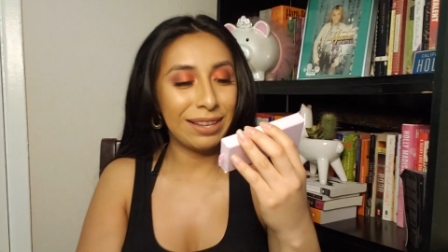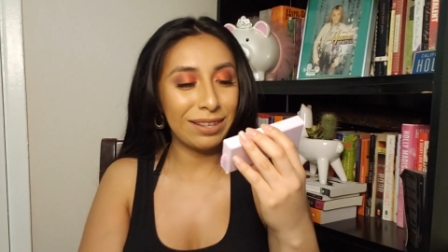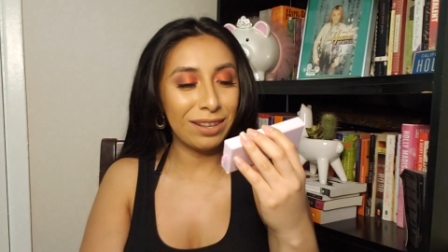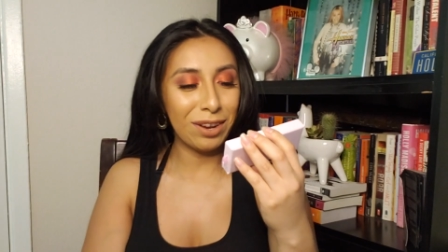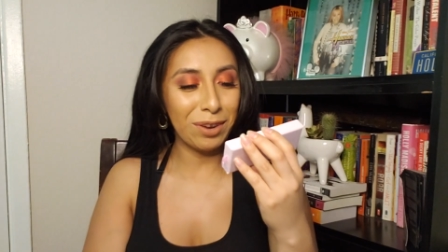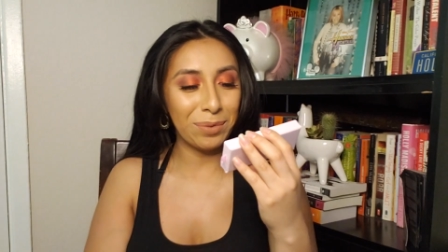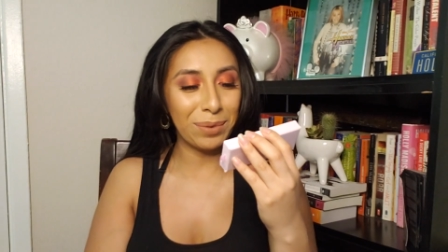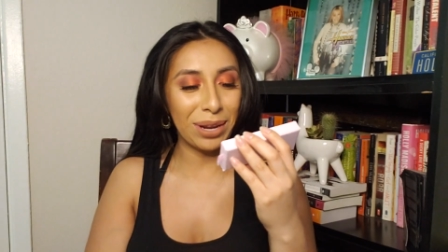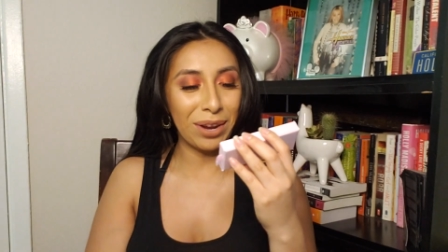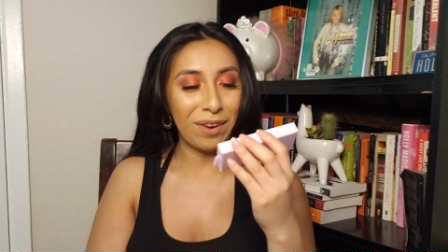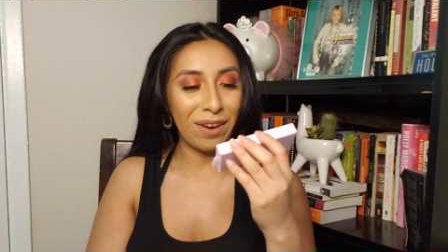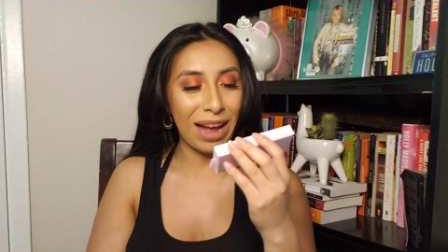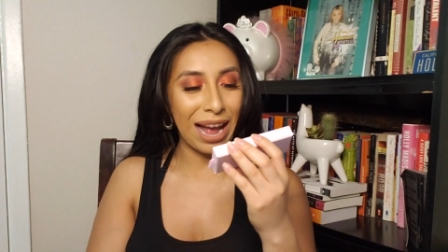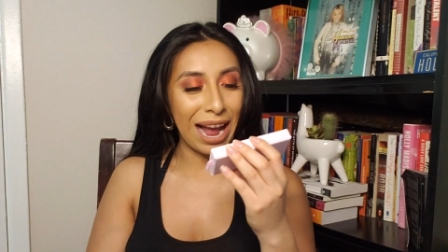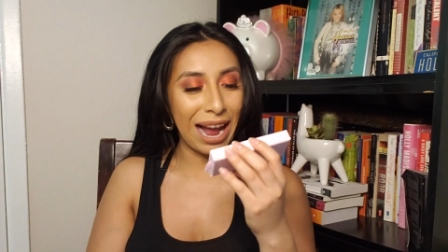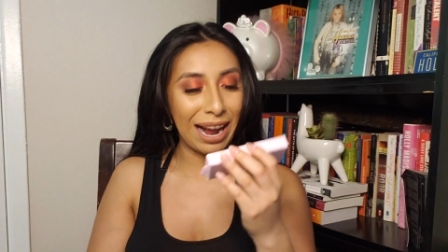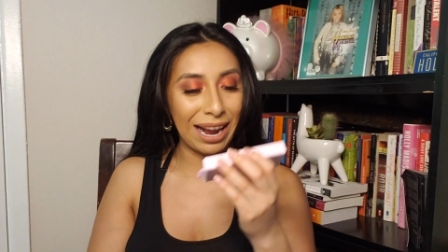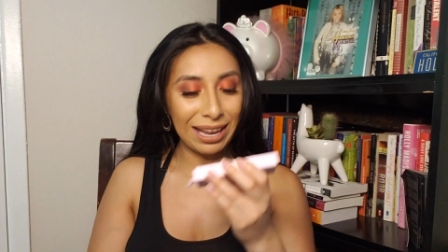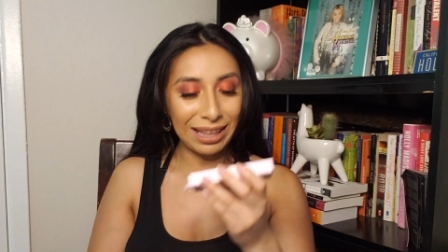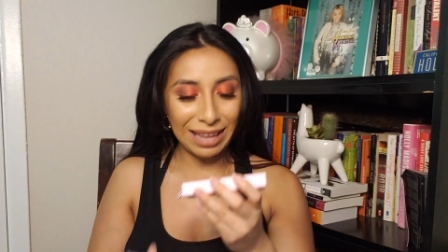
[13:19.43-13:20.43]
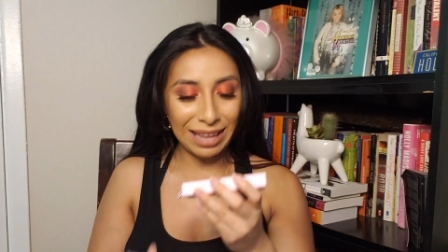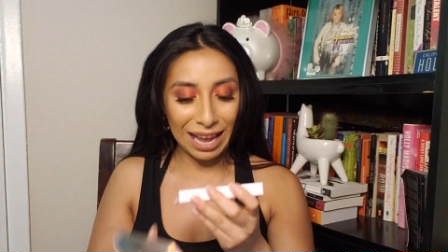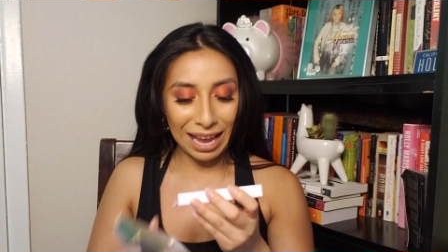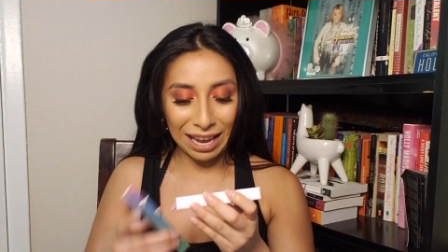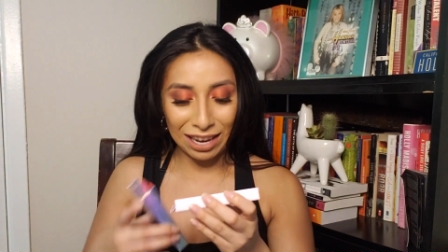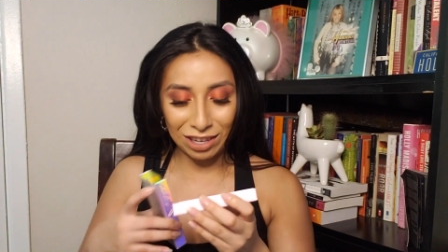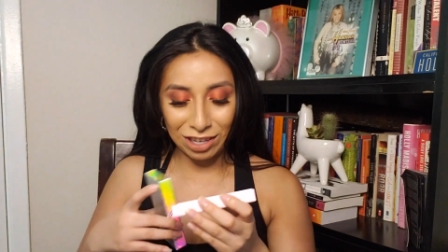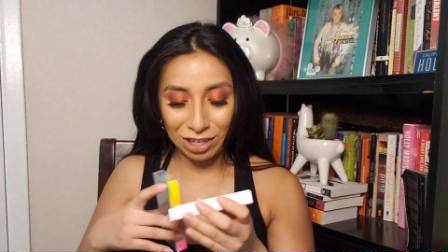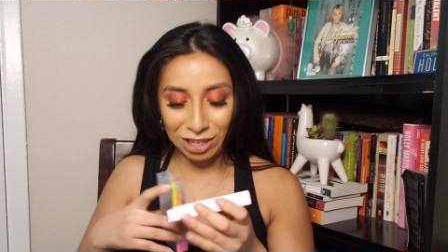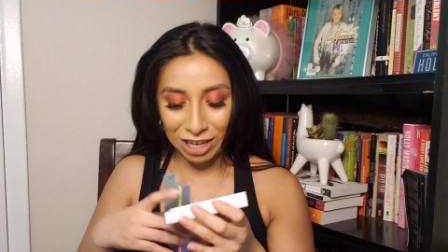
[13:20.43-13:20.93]
these are real
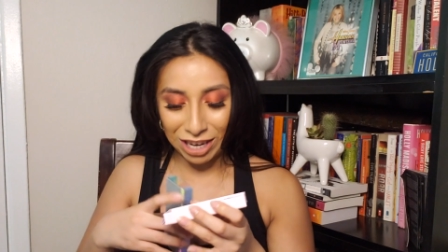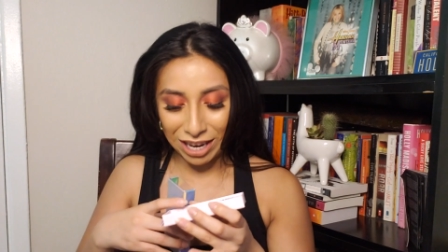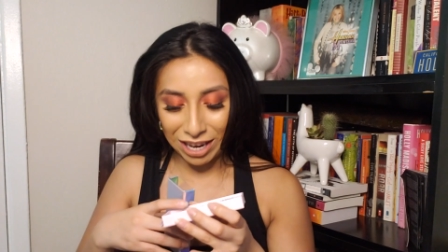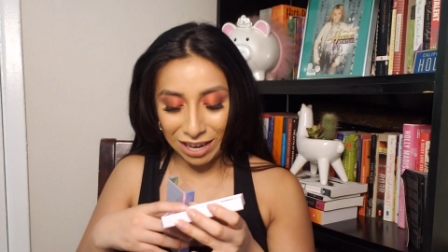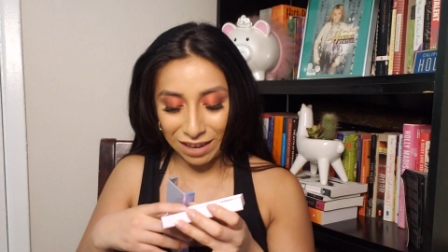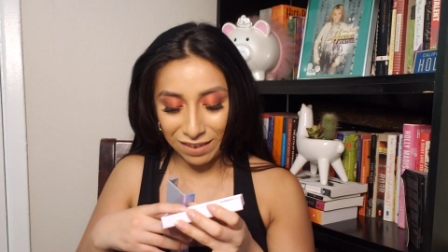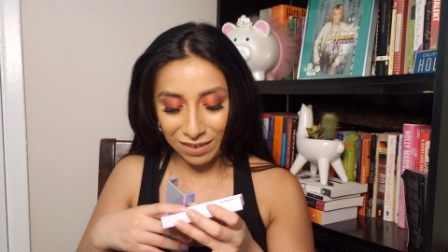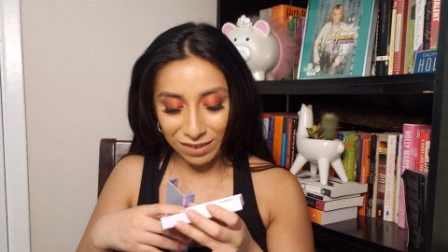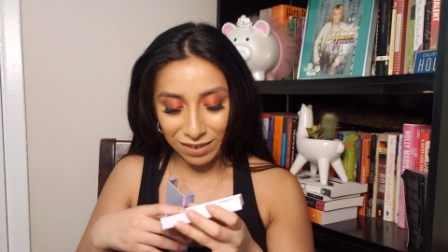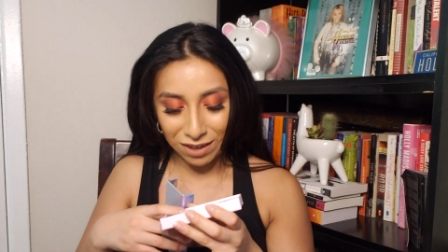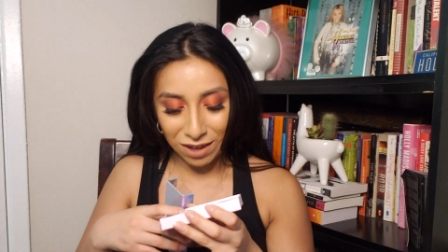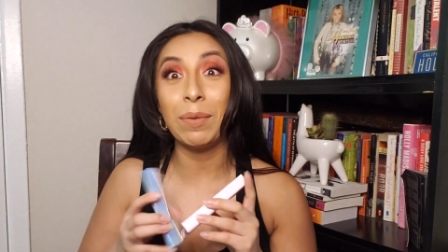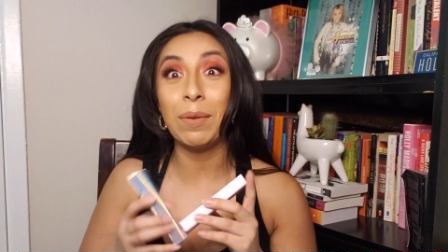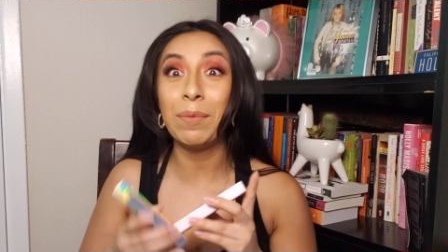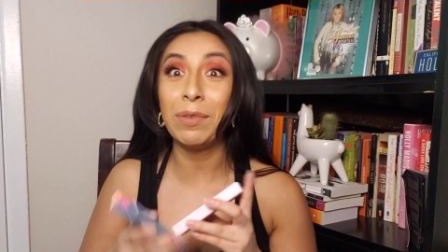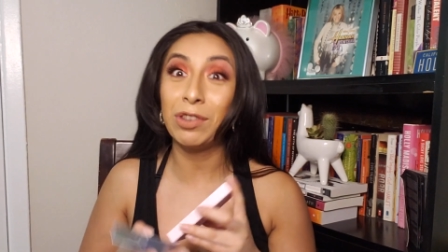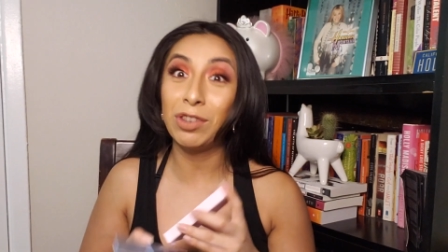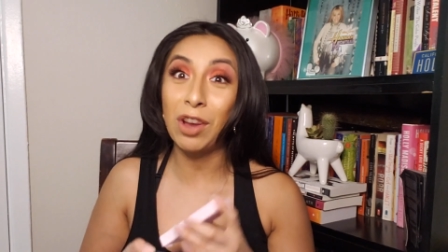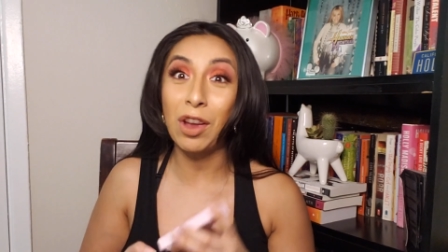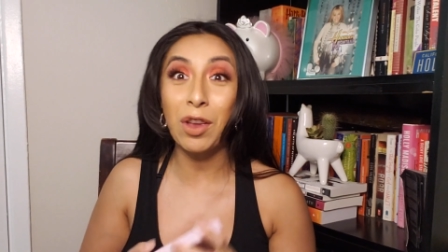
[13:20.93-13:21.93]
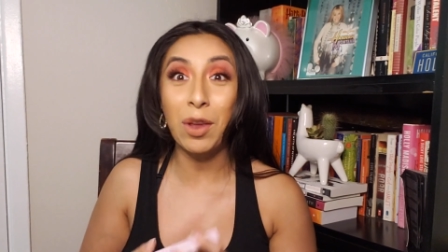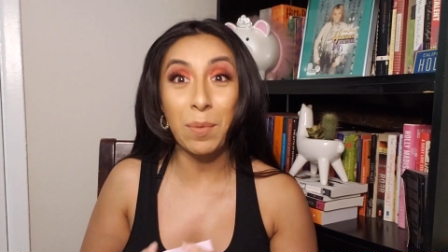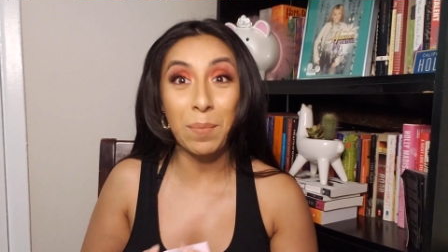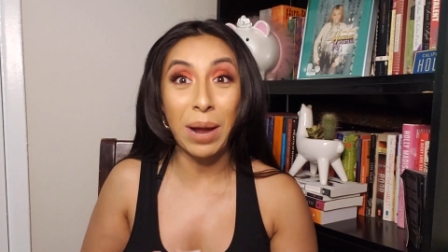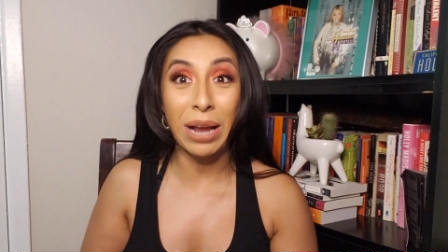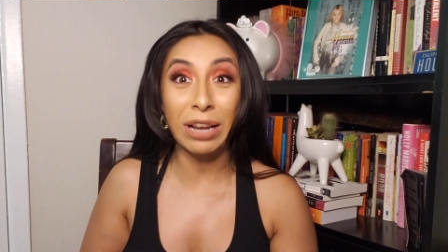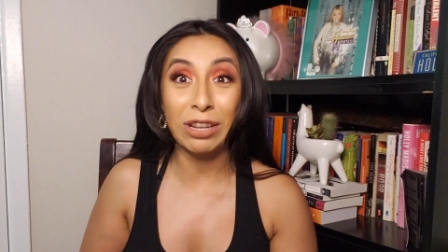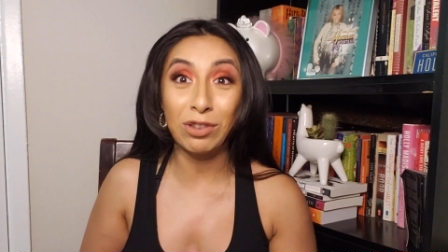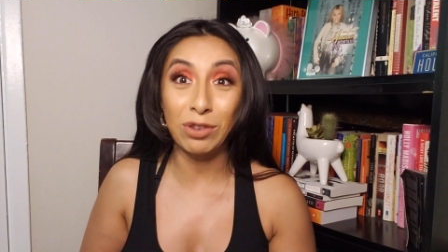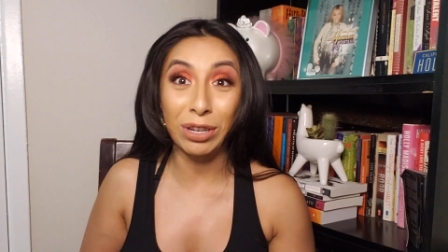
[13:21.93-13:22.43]
eyelashes. Let me show you
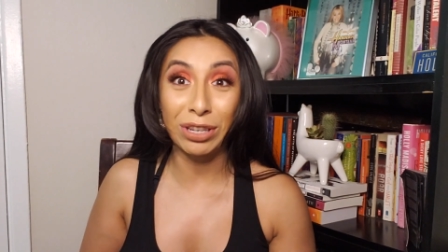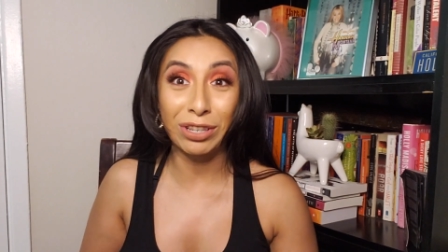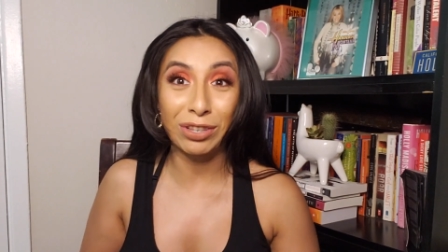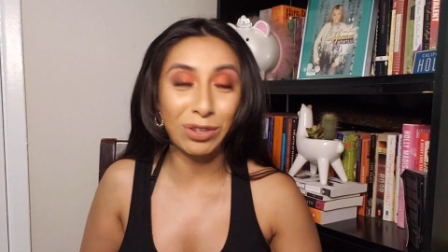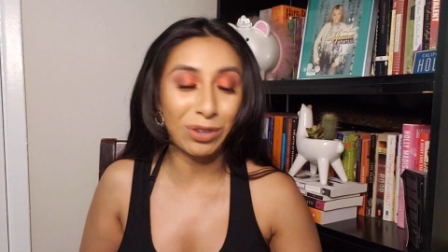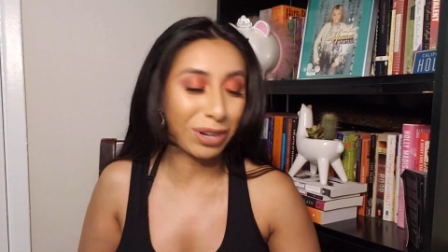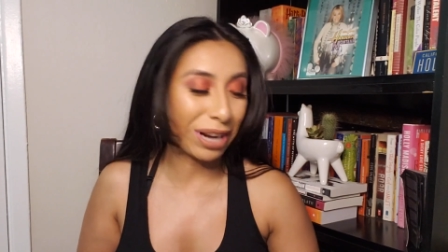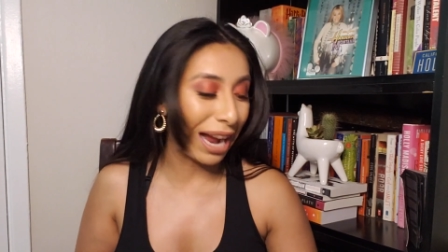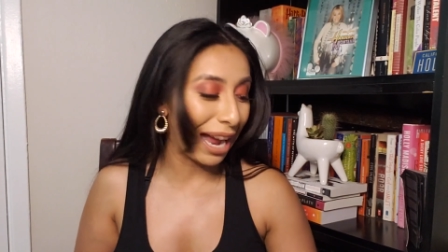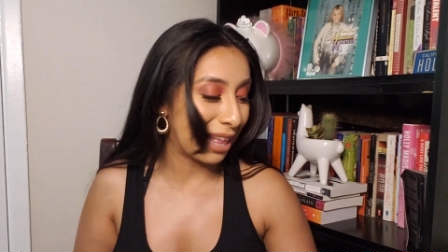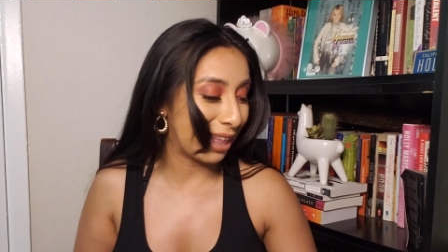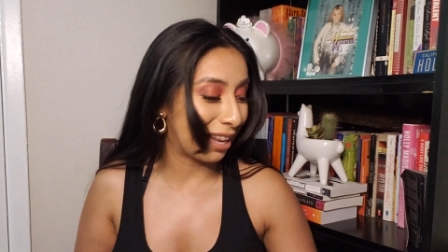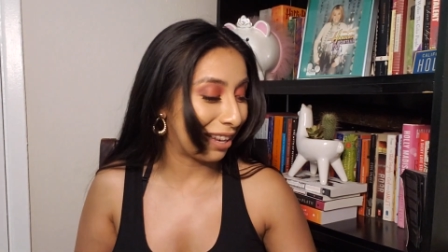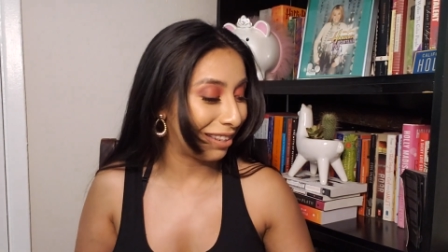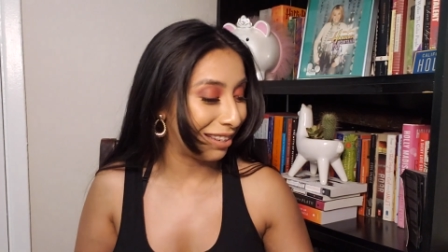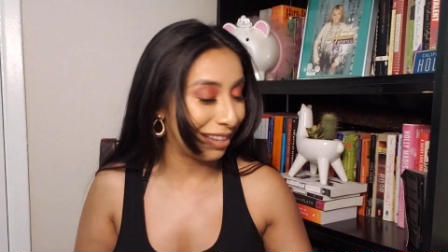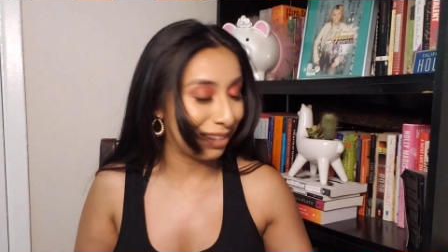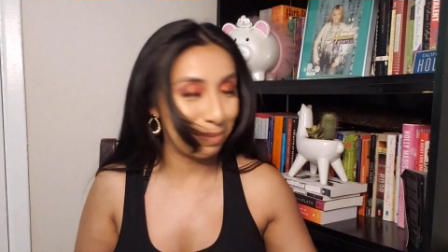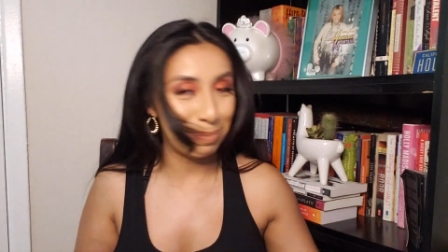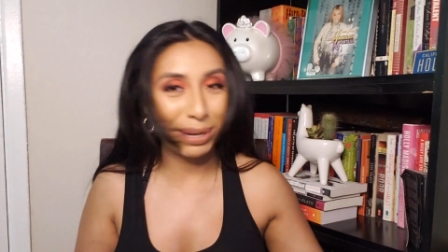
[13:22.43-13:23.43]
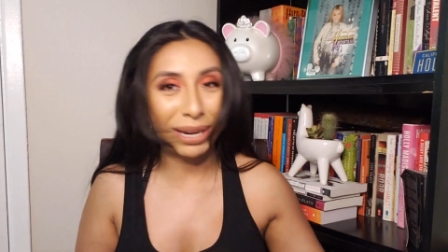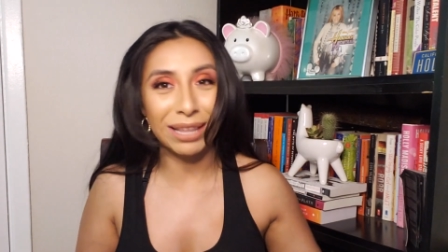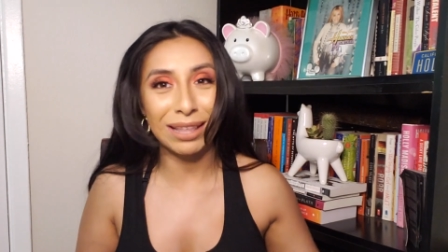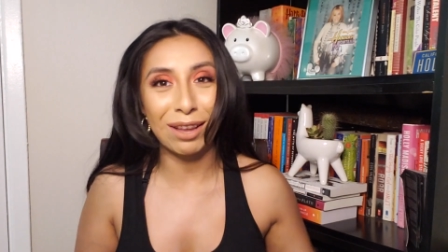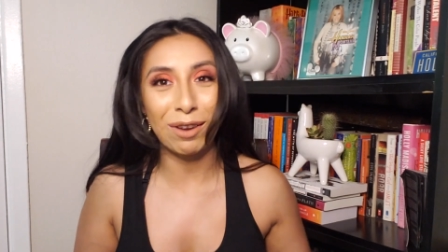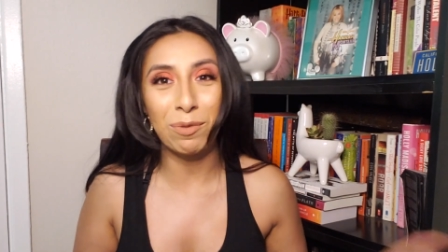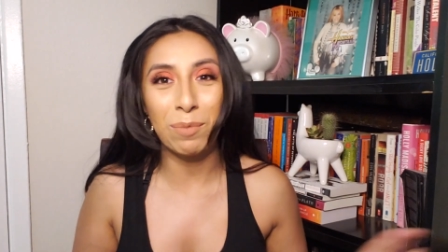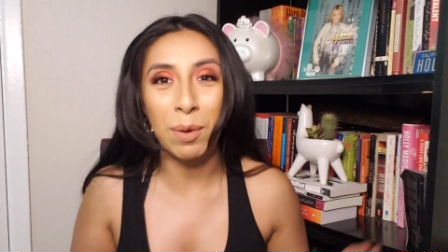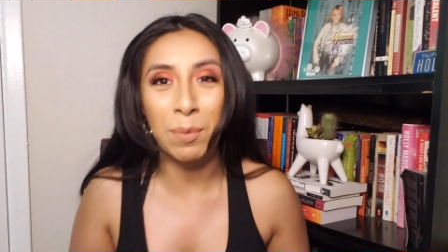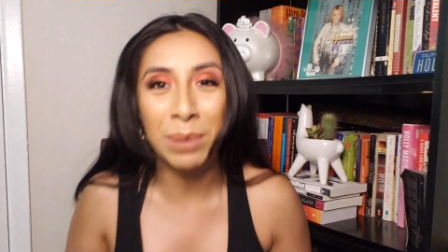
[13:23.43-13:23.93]
my drugstore eyelashes.
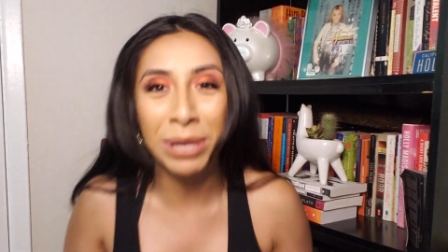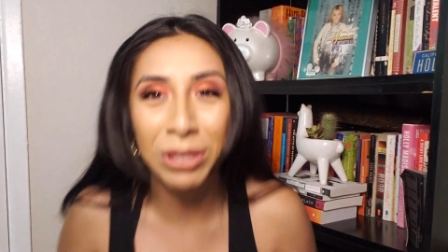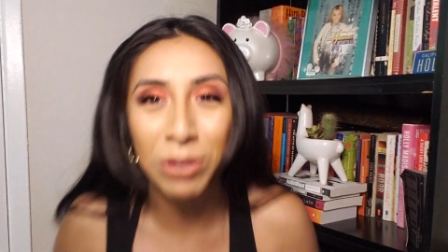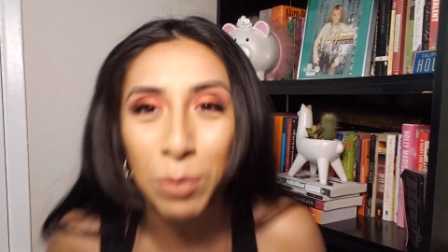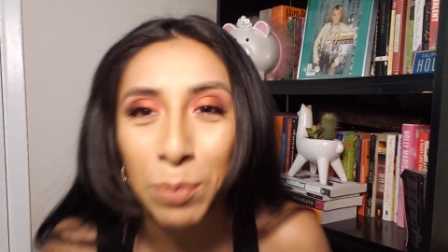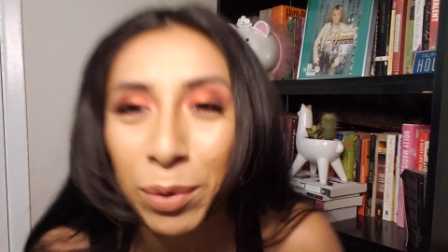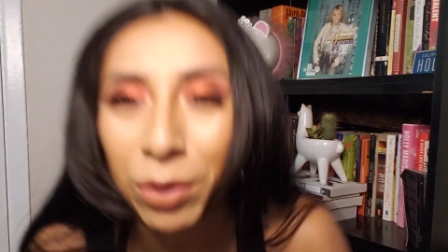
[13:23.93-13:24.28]
Espérate un momento,